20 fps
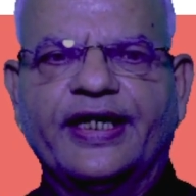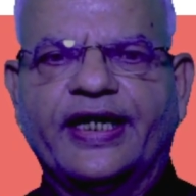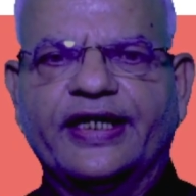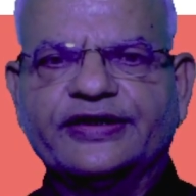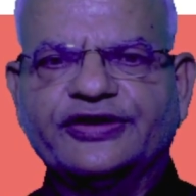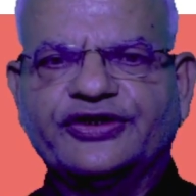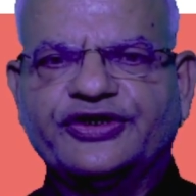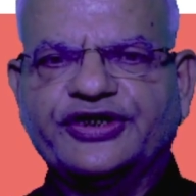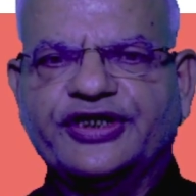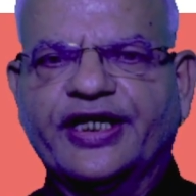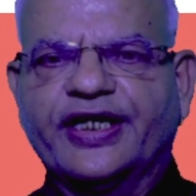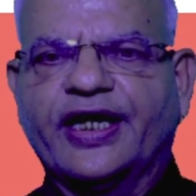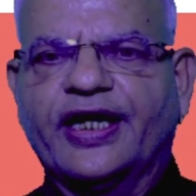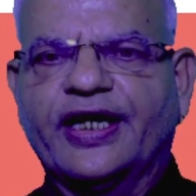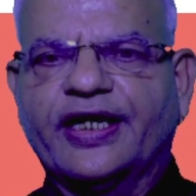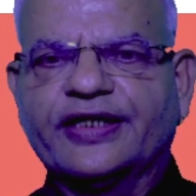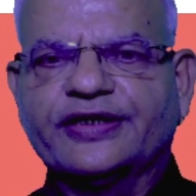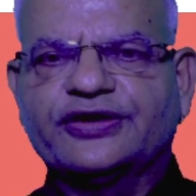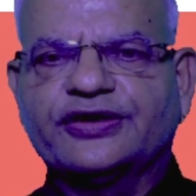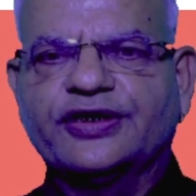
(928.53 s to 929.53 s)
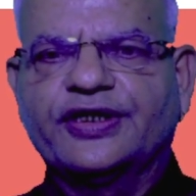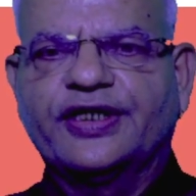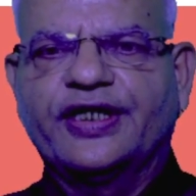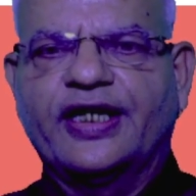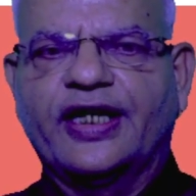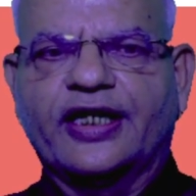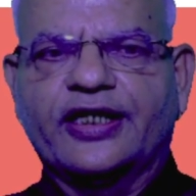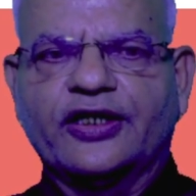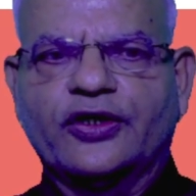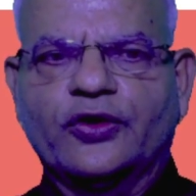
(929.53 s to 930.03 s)
and GnRH
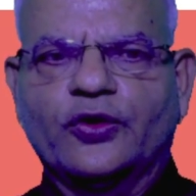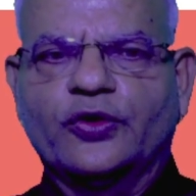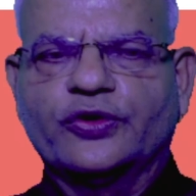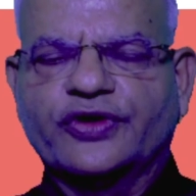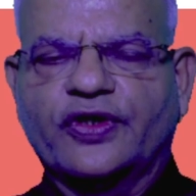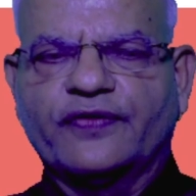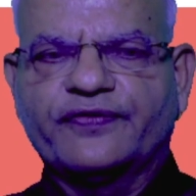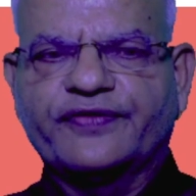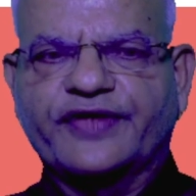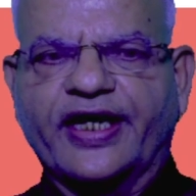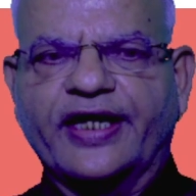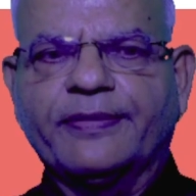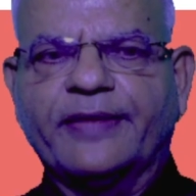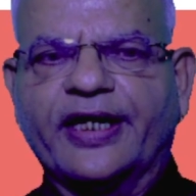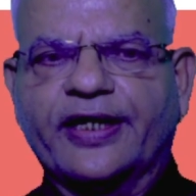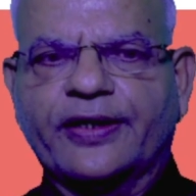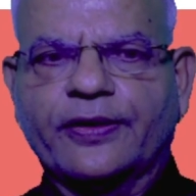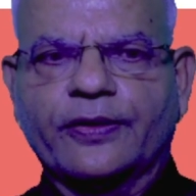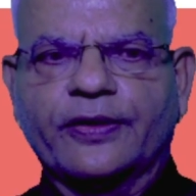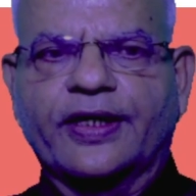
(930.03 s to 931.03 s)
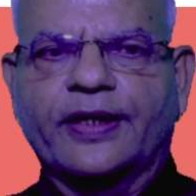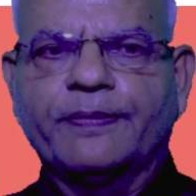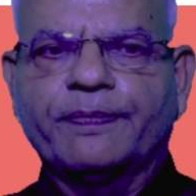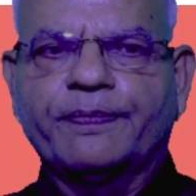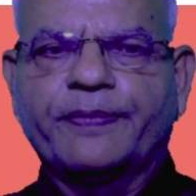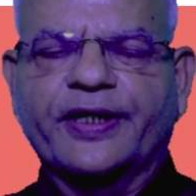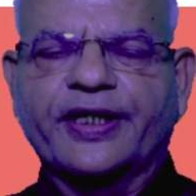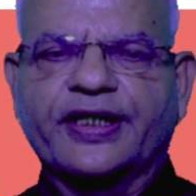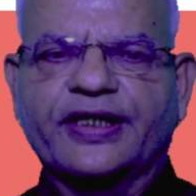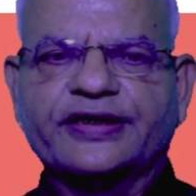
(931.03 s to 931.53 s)
at a dose of 10
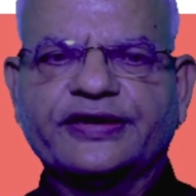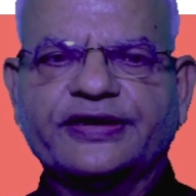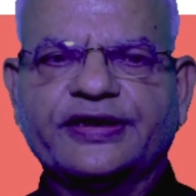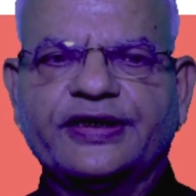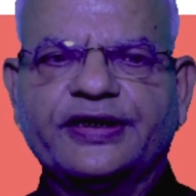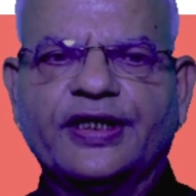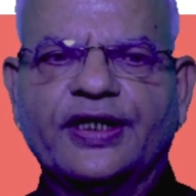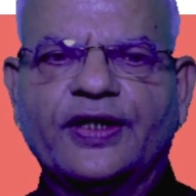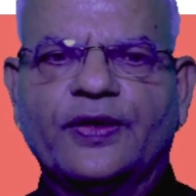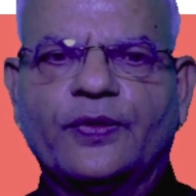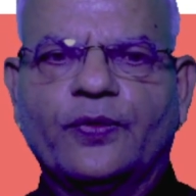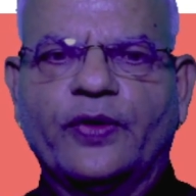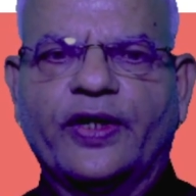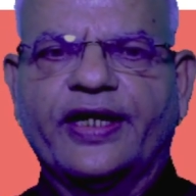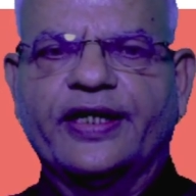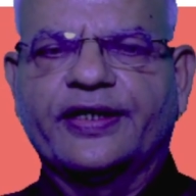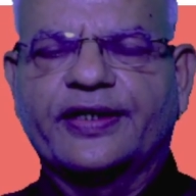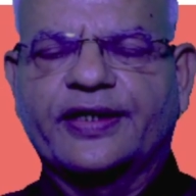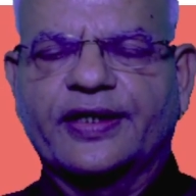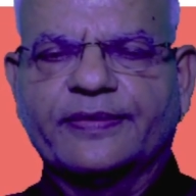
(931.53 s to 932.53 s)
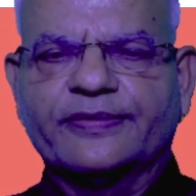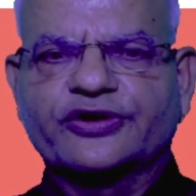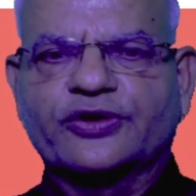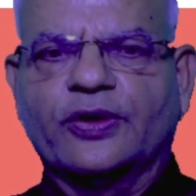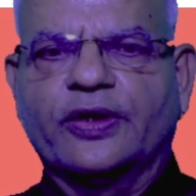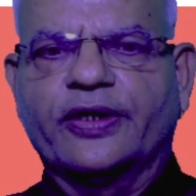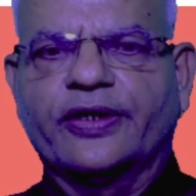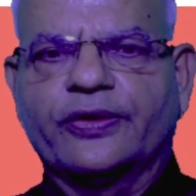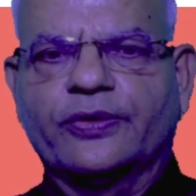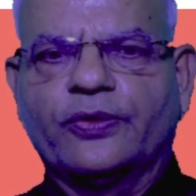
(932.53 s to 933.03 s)
microgram per kg via
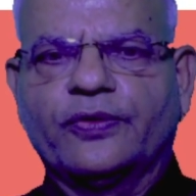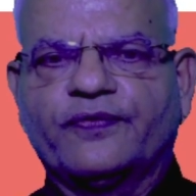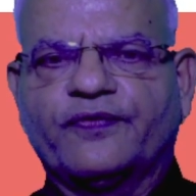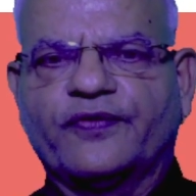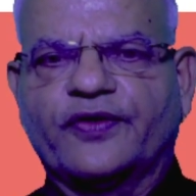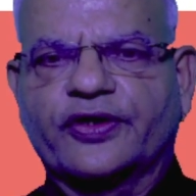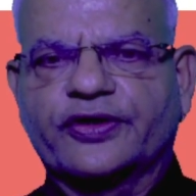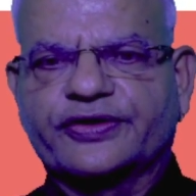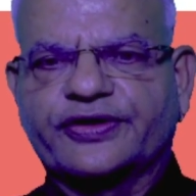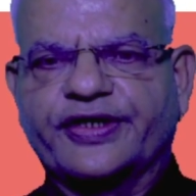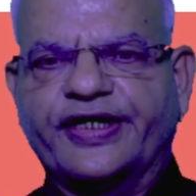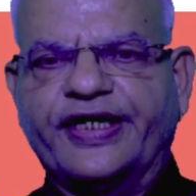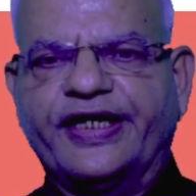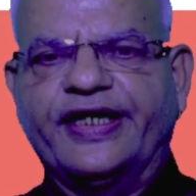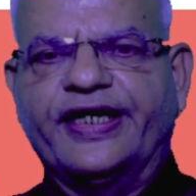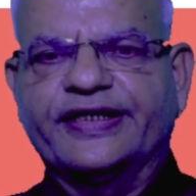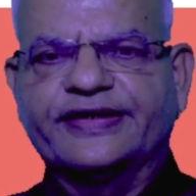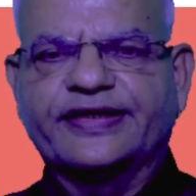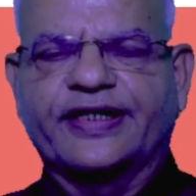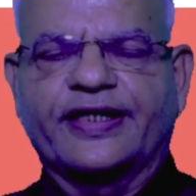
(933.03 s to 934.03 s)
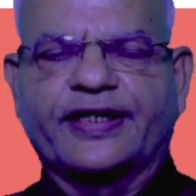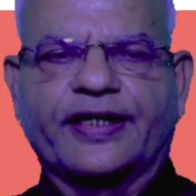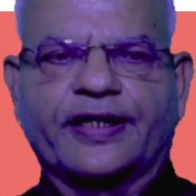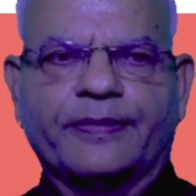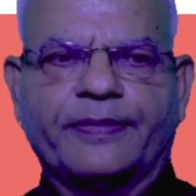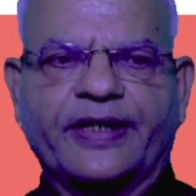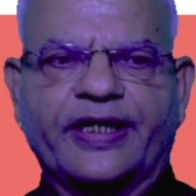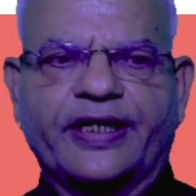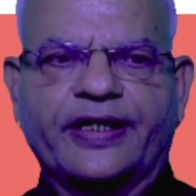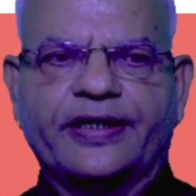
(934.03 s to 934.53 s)
intramuscular route for 3 days are
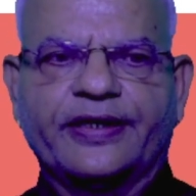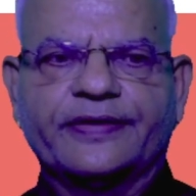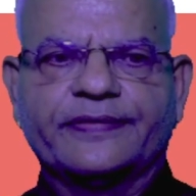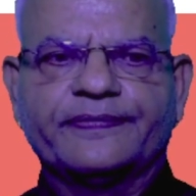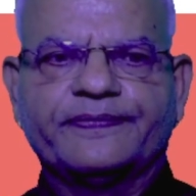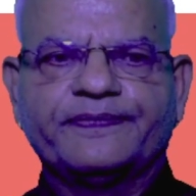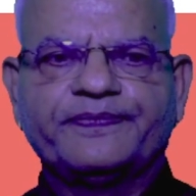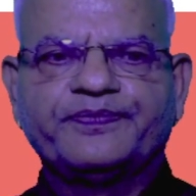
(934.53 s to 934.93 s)
recommended.